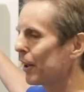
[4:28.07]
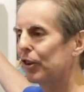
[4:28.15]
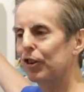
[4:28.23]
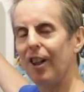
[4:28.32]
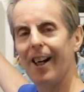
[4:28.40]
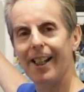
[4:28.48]

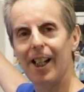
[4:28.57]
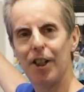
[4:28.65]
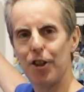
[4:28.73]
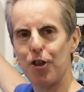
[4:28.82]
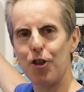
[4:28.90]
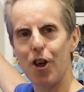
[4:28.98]
is like a
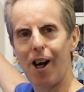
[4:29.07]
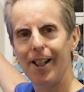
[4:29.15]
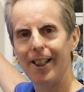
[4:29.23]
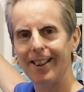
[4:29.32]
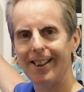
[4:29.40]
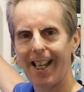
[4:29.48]

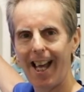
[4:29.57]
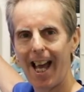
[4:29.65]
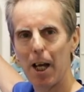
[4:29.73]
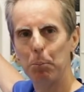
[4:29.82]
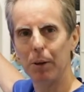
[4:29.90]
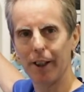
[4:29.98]
giant
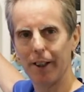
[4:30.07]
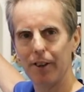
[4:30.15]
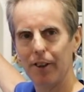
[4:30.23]
tablet.